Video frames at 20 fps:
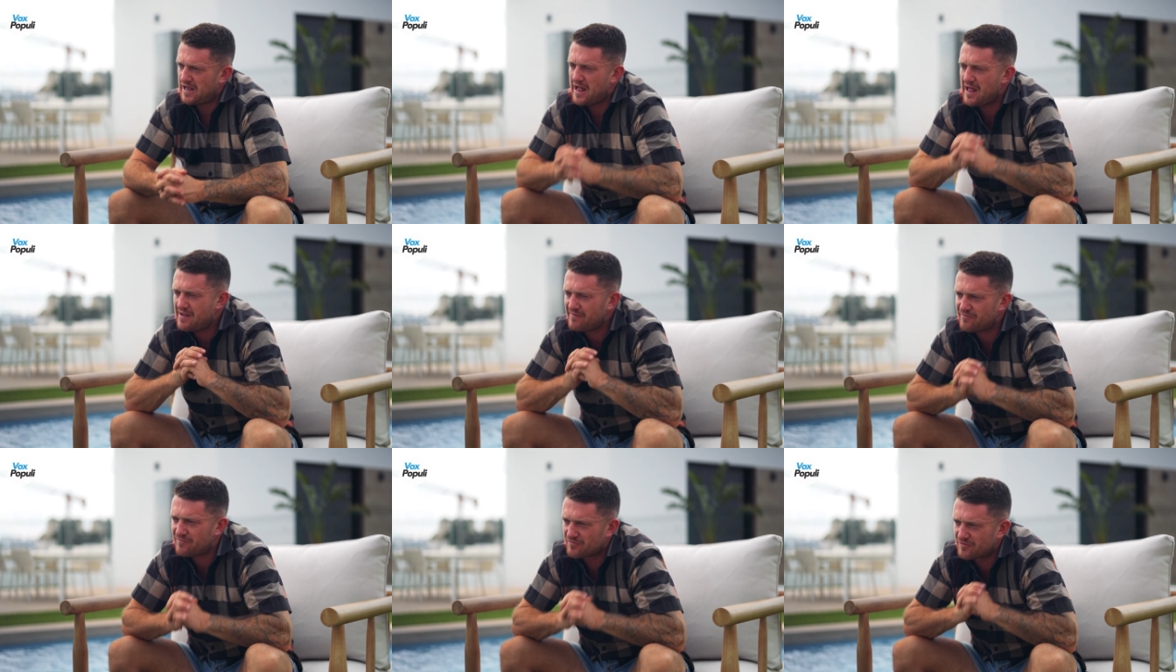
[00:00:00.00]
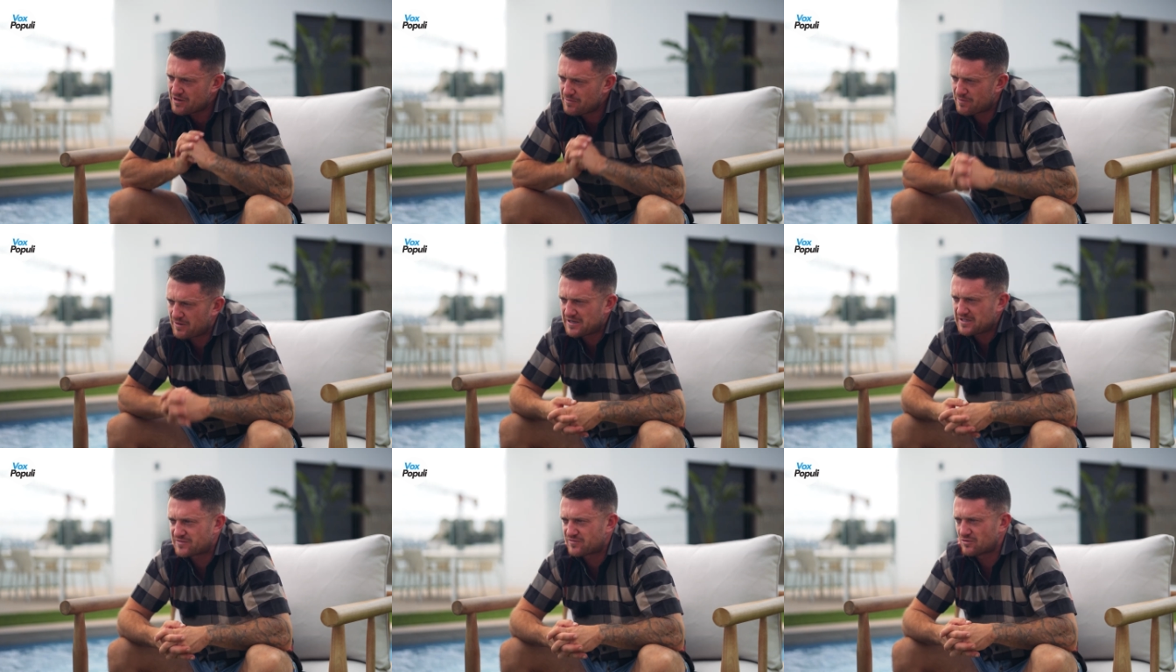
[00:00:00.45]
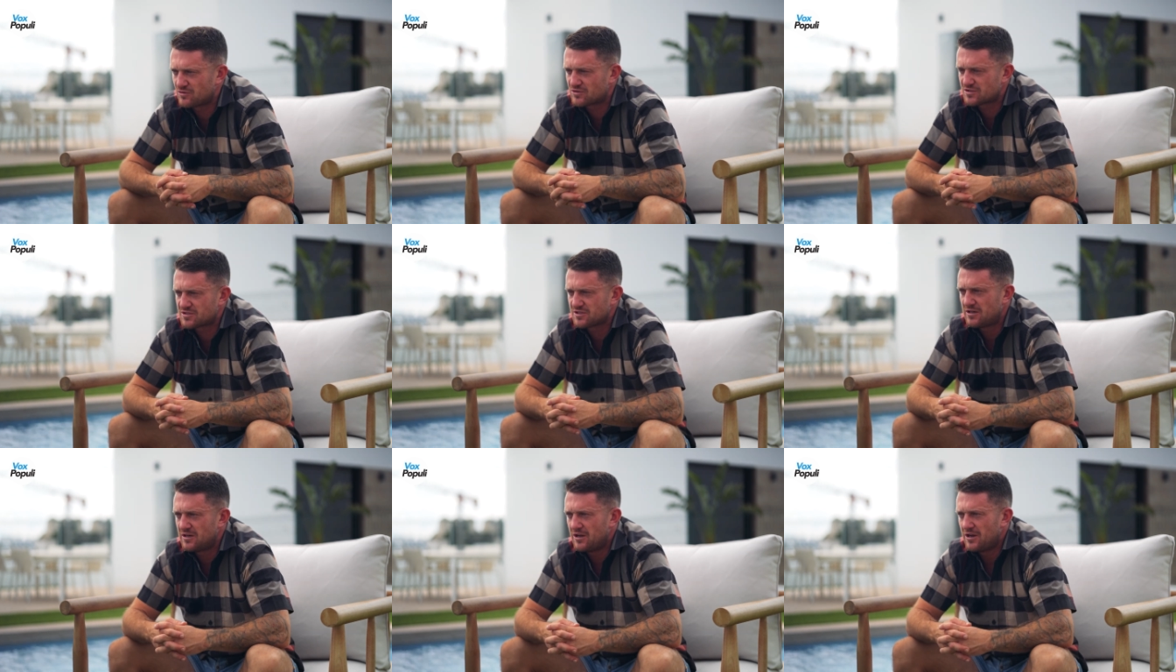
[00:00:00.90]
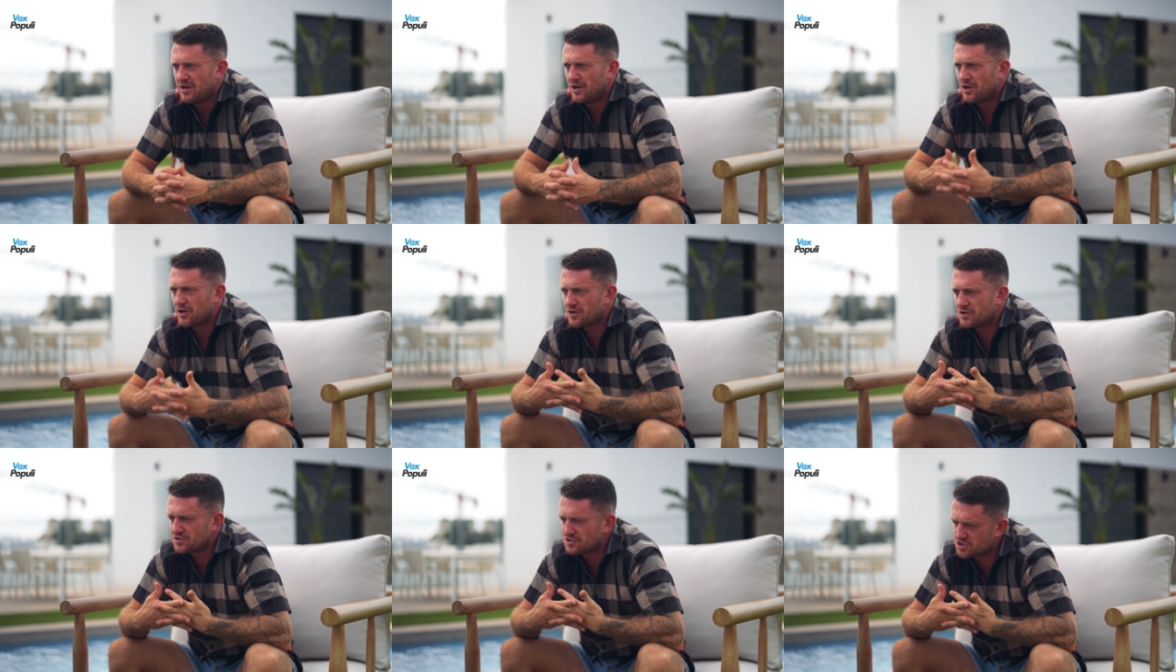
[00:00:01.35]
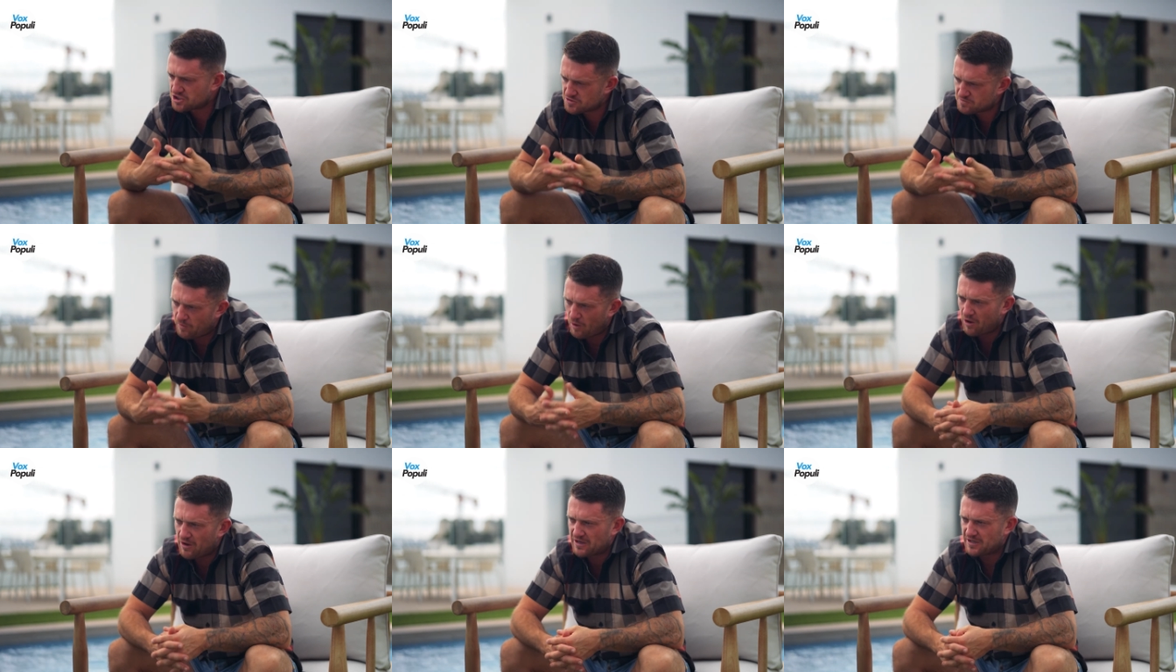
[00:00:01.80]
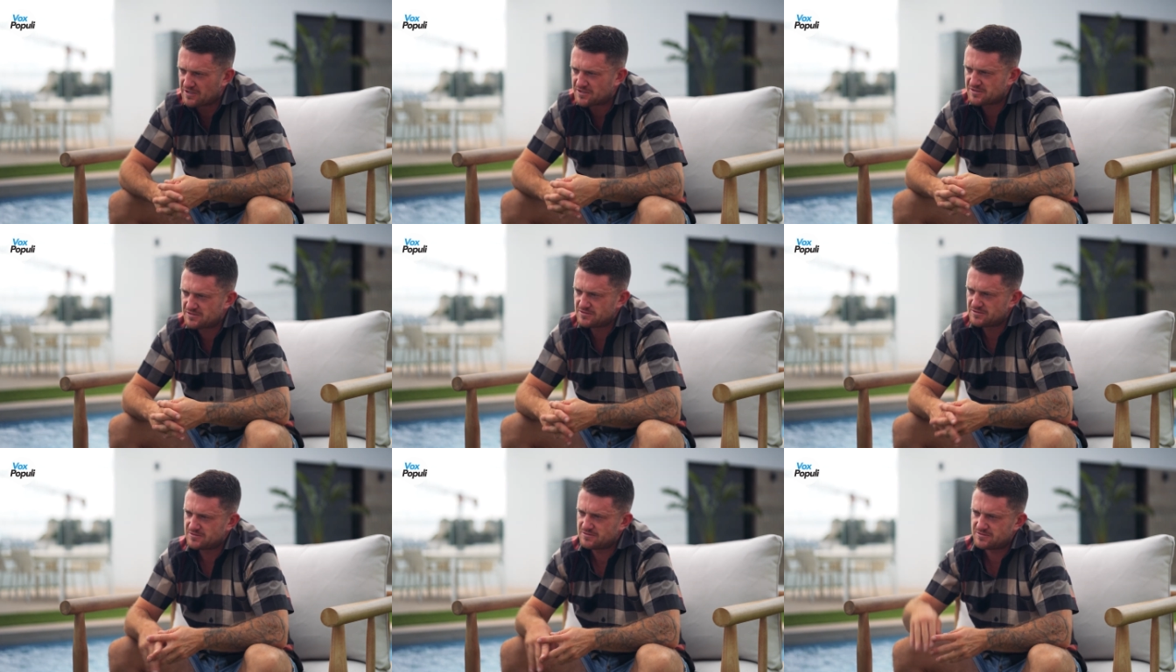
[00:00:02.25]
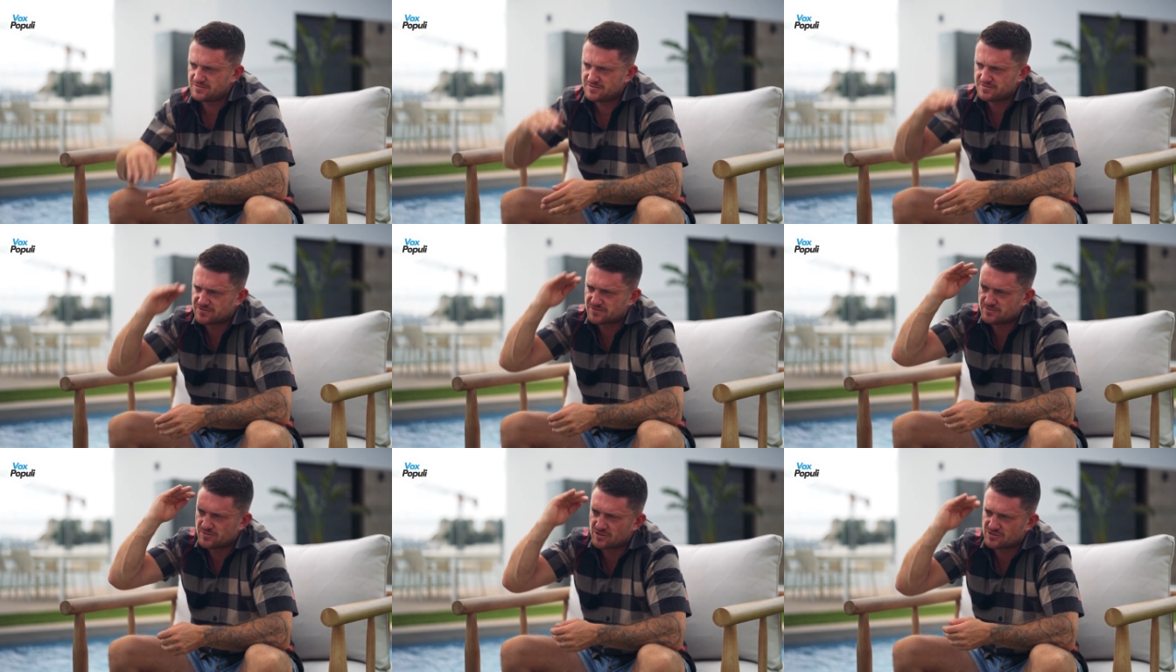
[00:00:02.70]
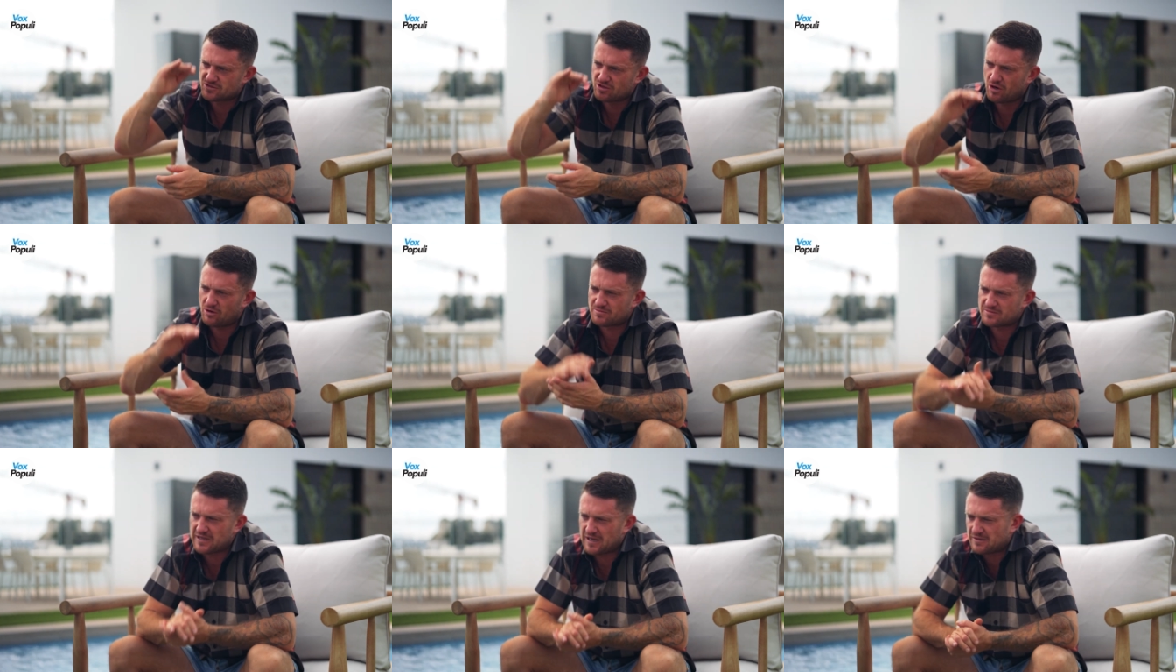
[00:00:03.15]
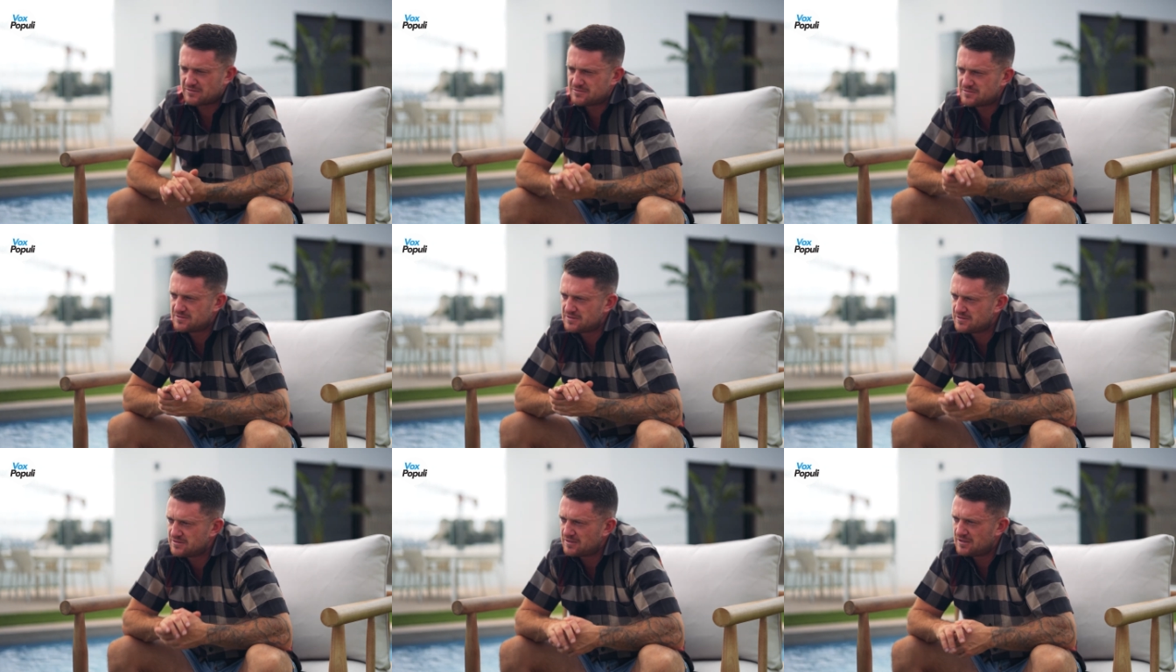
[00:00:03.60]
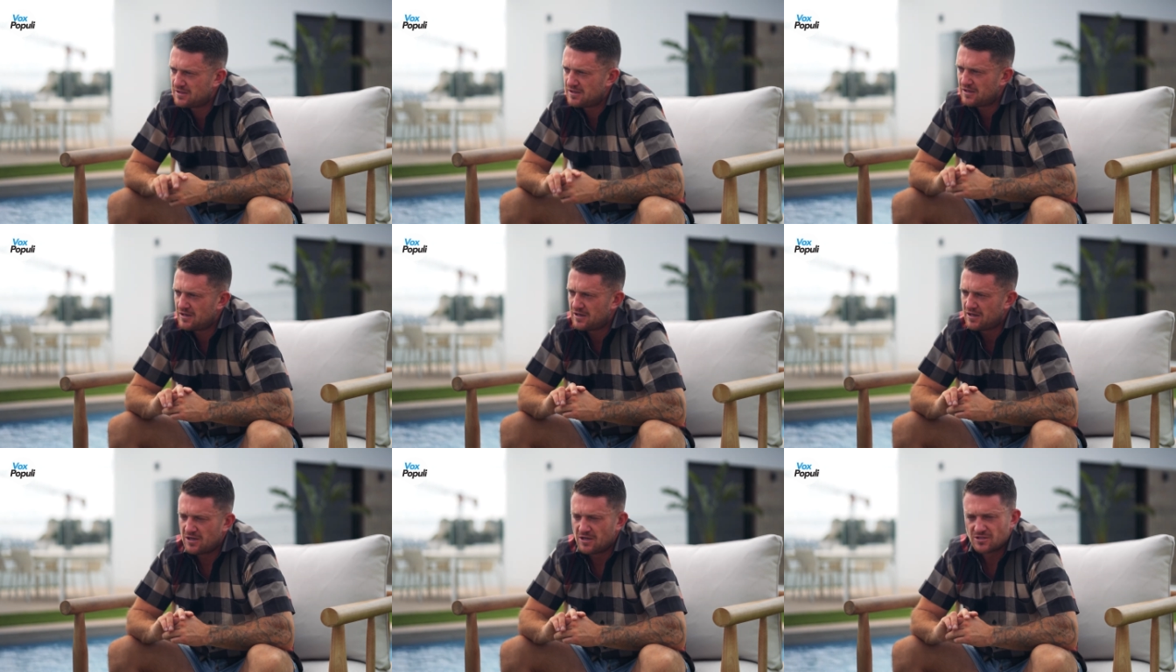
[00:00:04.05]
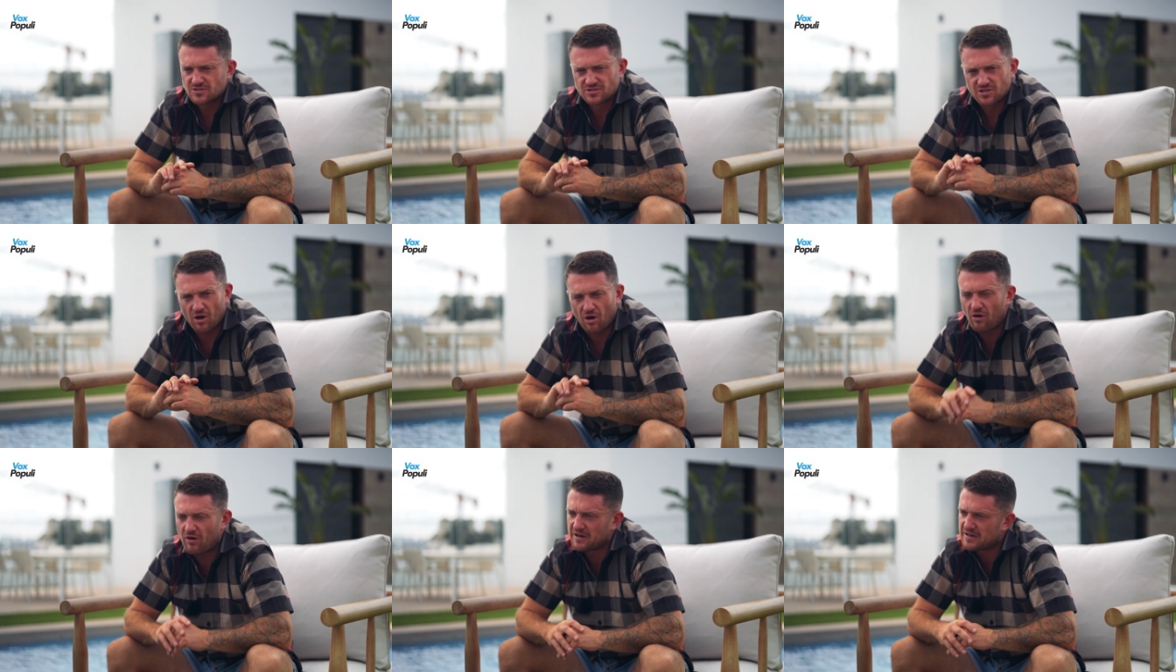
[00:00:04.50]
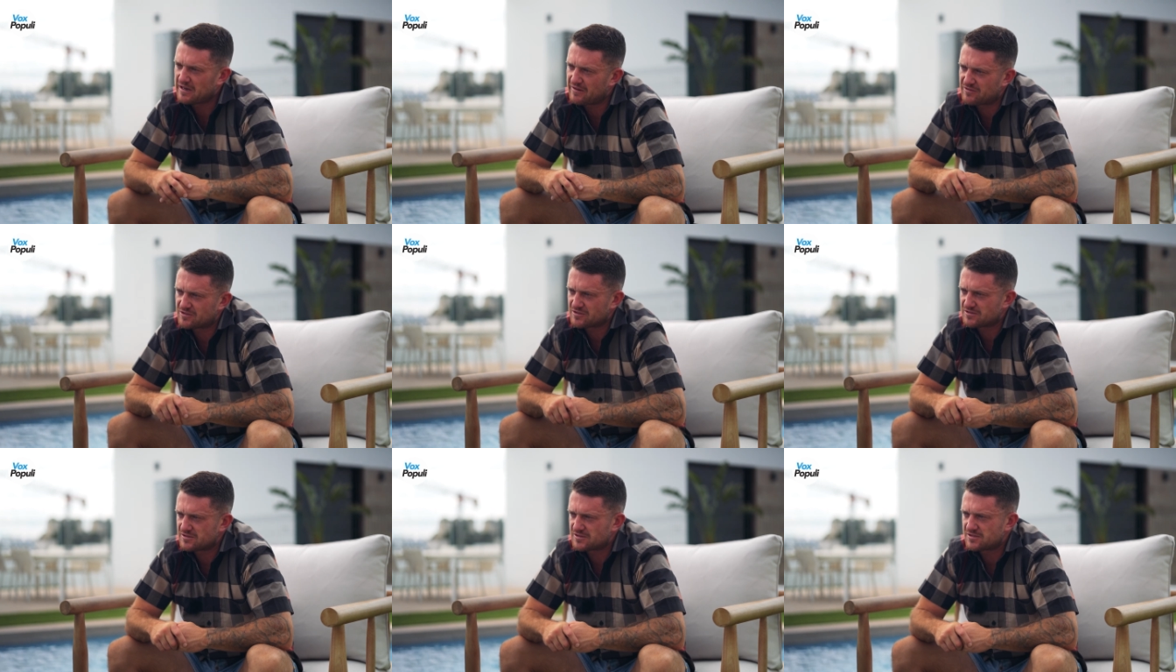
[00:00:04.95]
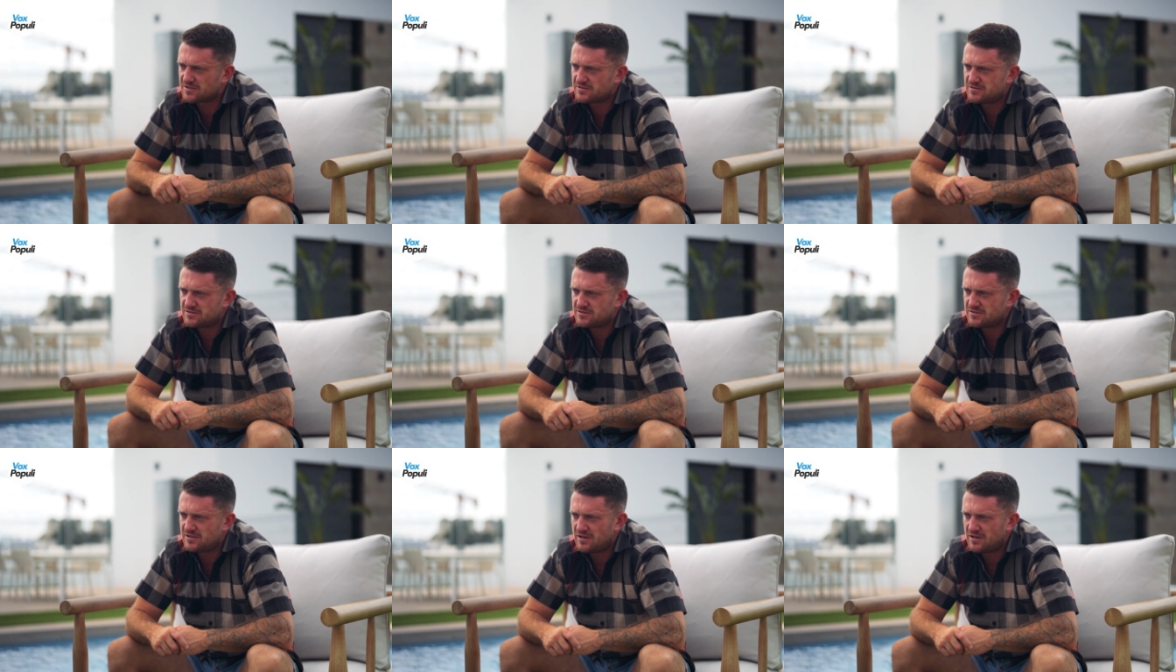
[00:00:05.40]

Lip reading: Every police force conspired from the top down to hide evidence.